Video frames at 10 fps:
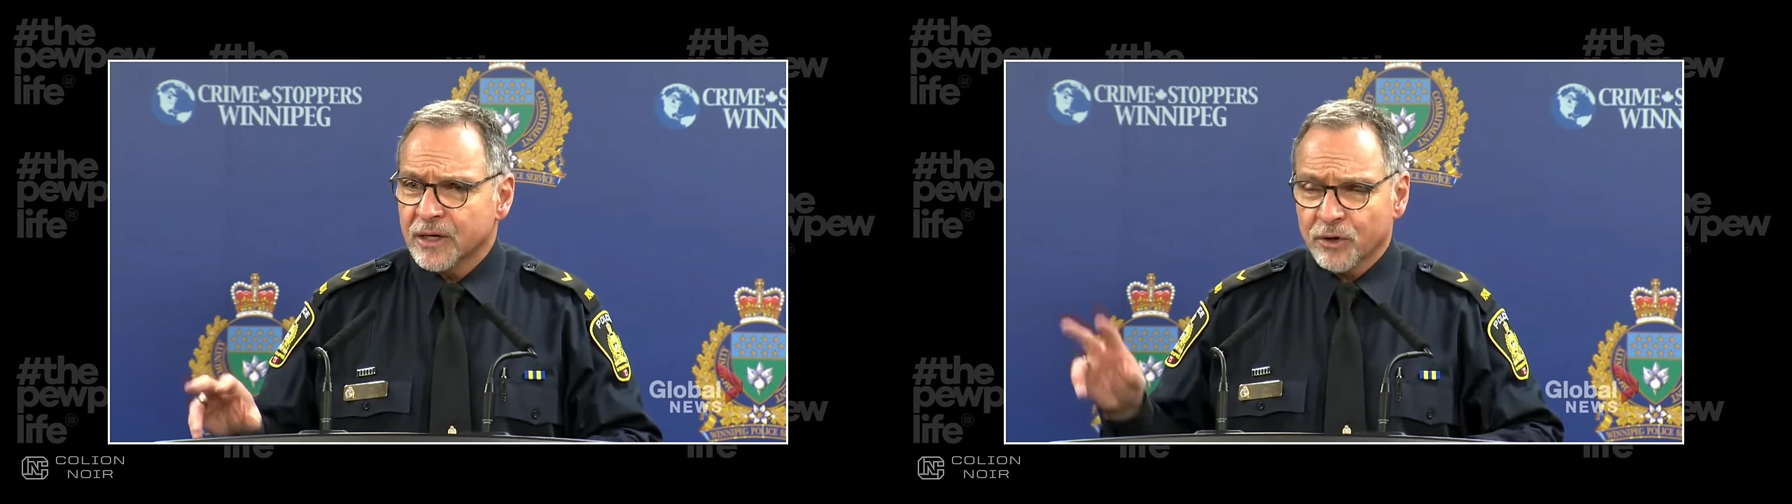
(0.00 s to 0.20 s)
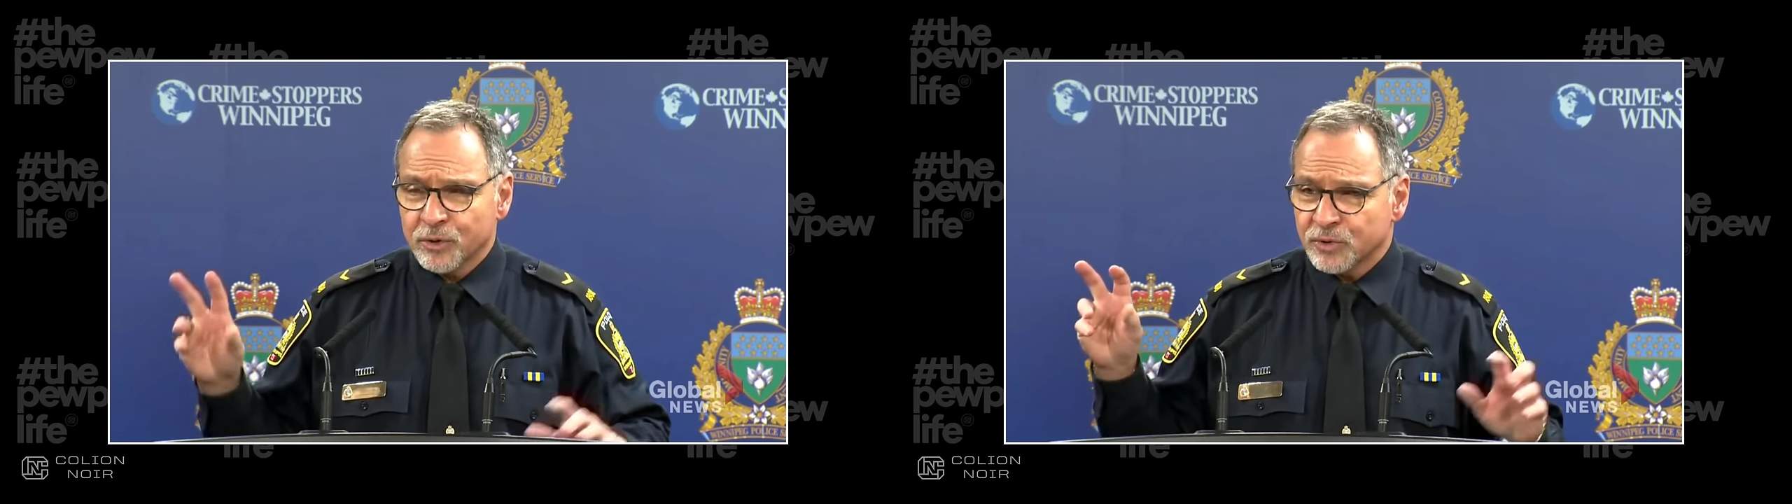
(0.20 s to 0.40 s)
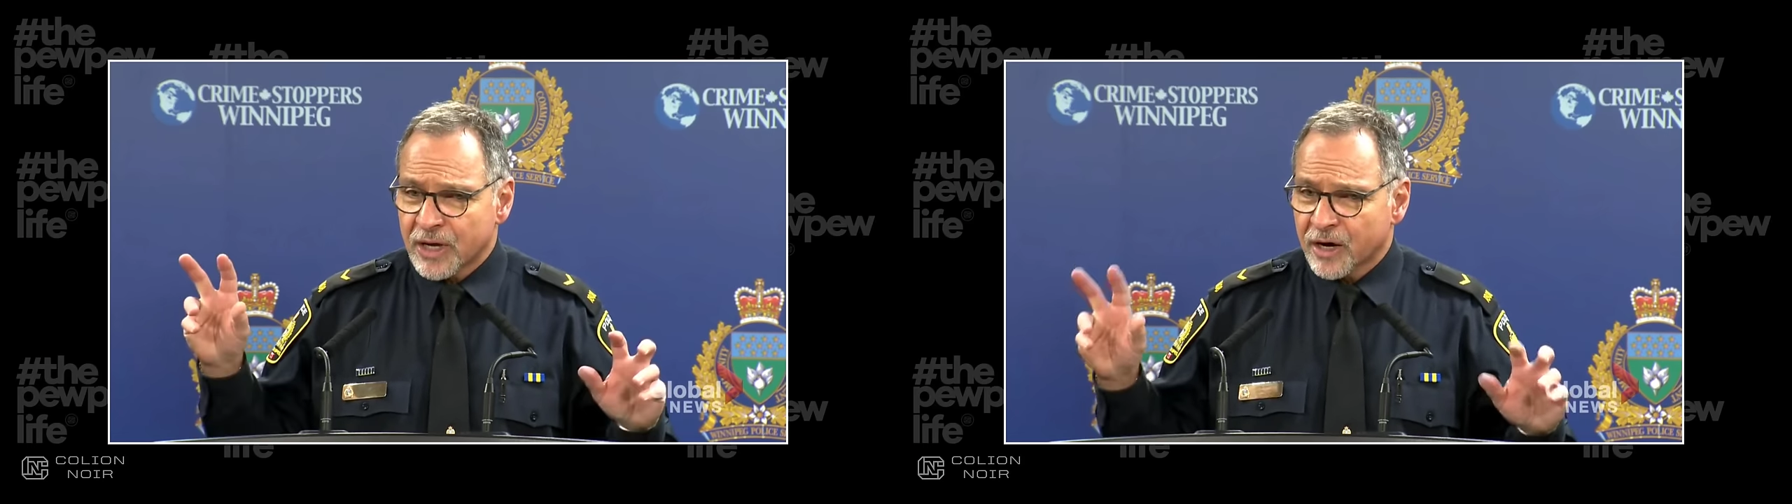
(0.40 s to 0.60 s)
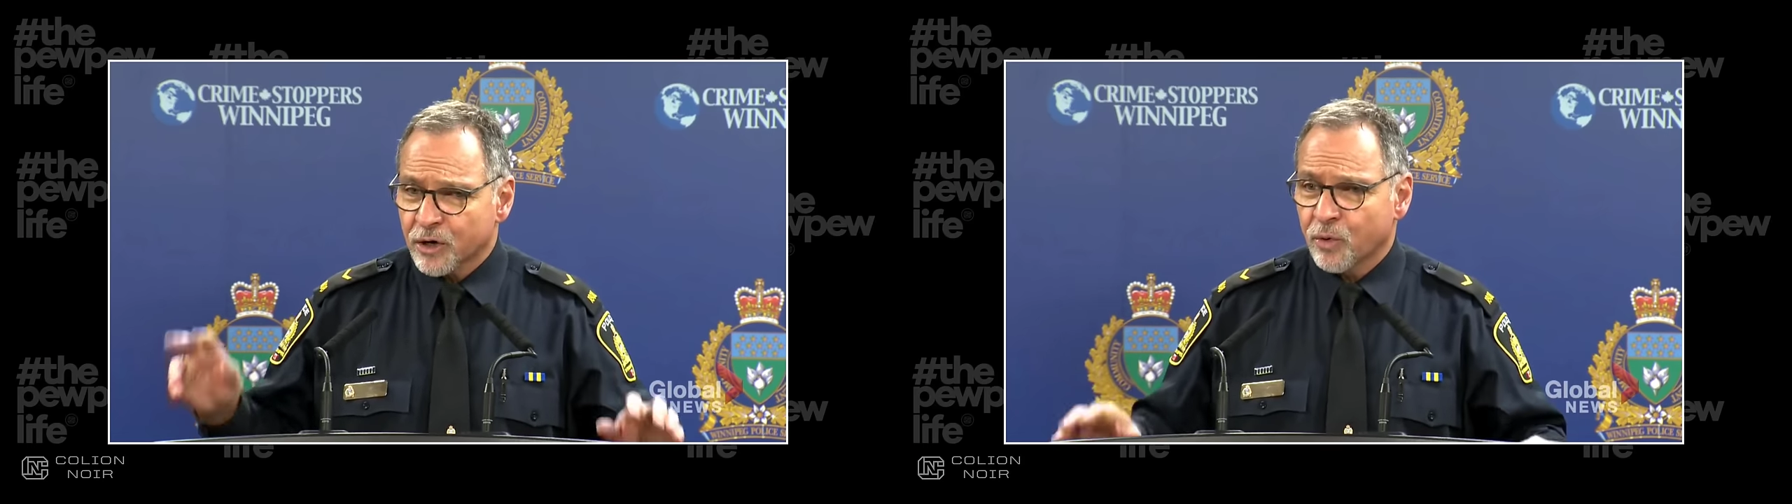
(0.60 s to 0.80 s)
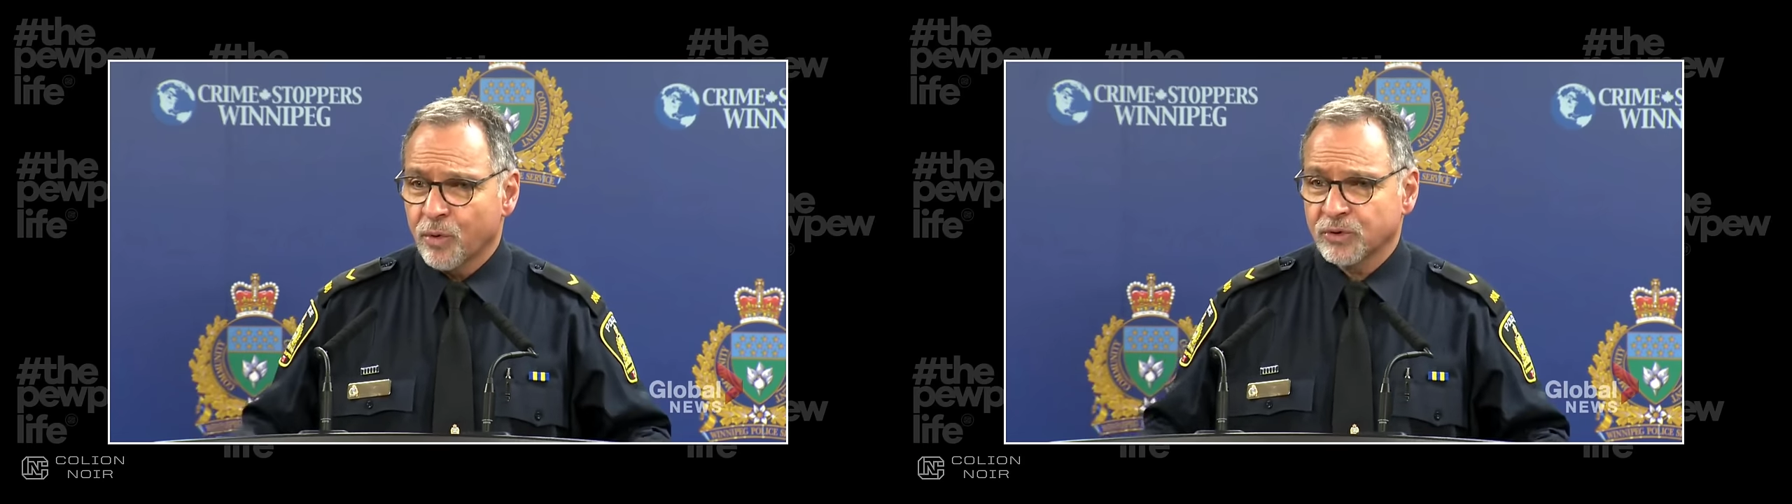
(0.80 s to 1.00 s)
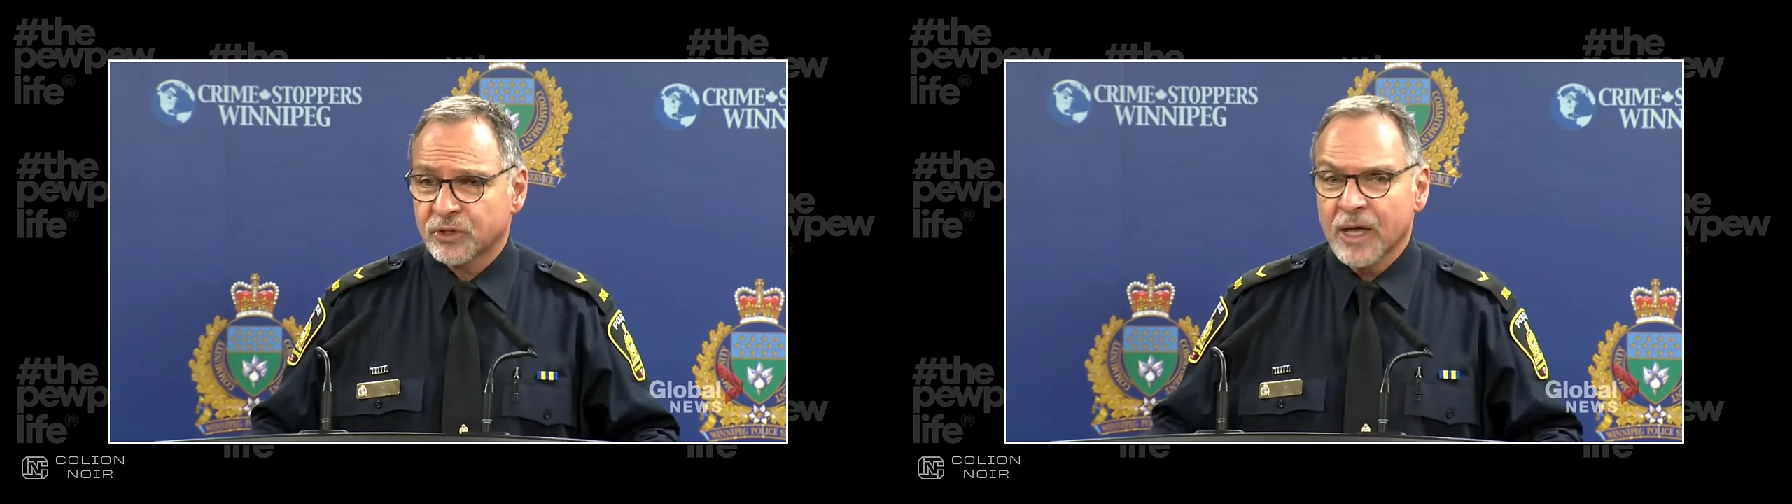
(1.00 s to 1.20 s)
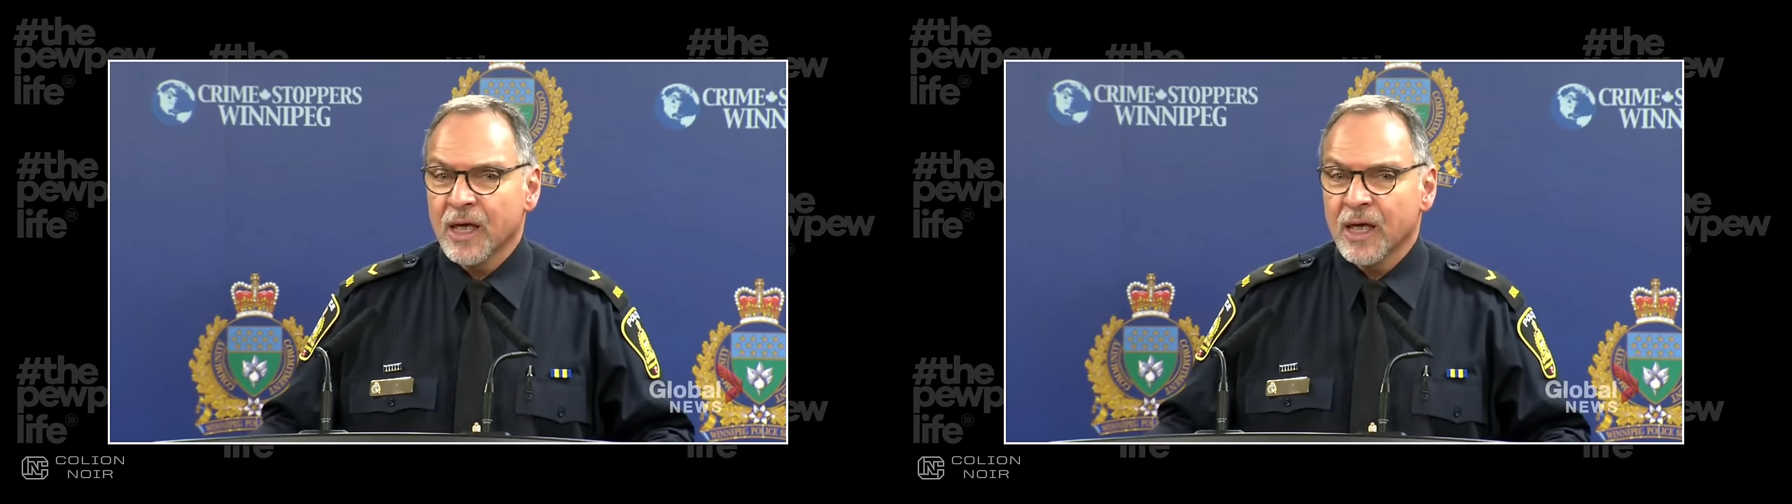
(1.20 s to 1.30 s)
and I'll use air quotes,